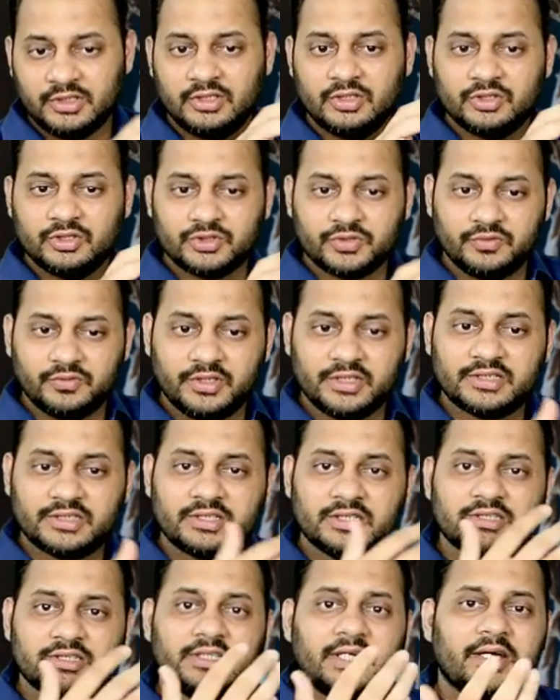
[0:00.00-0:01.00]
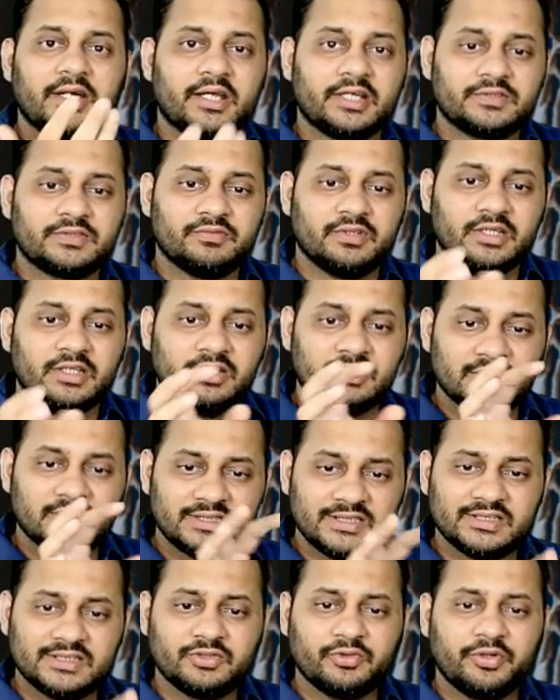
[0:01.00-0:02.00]
So we'll discuss that as well.
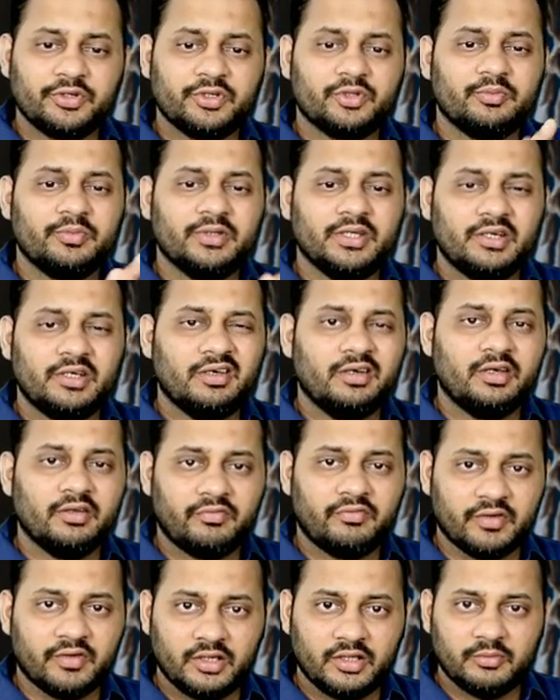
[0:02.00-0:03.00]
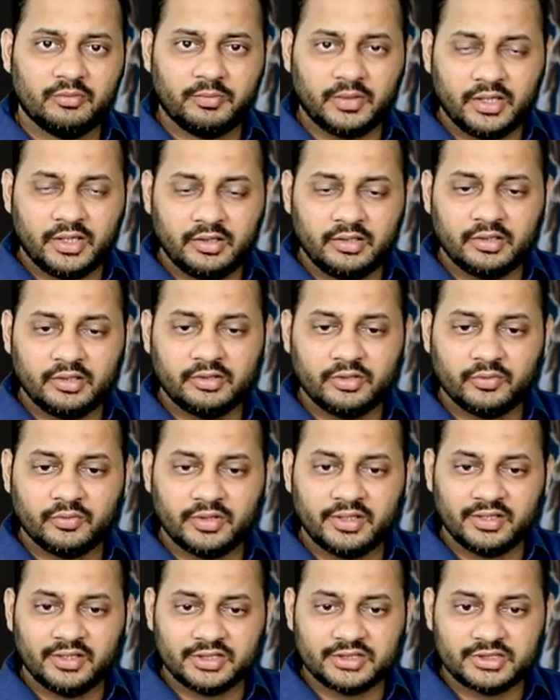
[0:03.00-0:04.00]
This is going to be little difficult part to
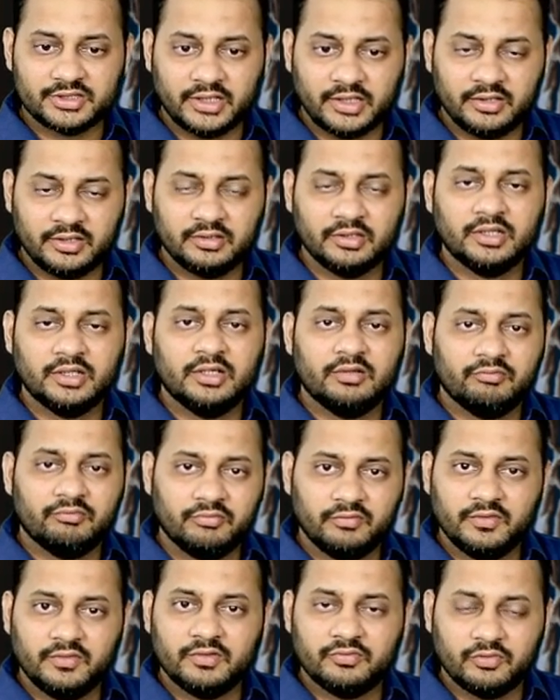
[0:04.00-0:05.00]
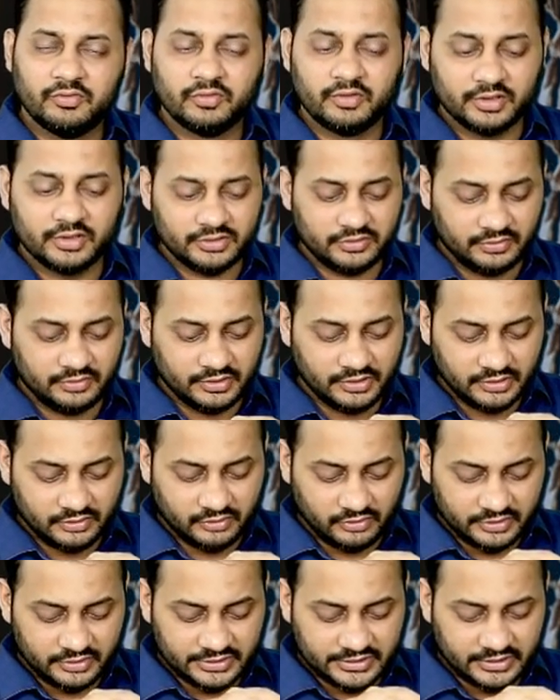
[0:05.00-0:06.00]
understand. We will focus on the
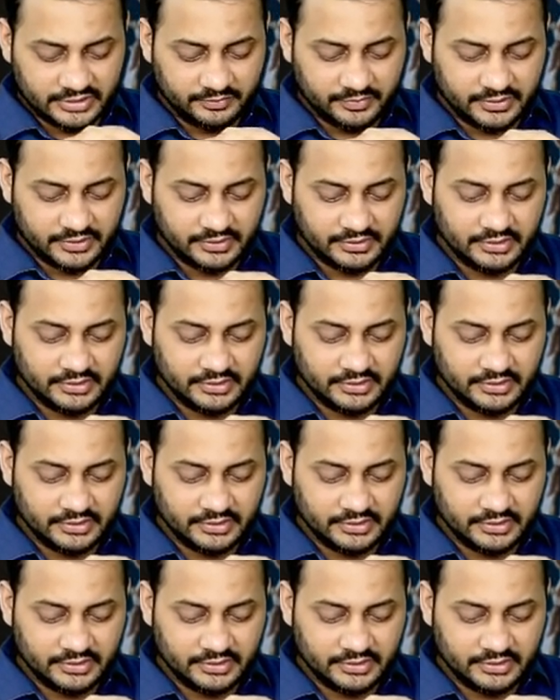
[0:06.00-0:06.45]
concepts.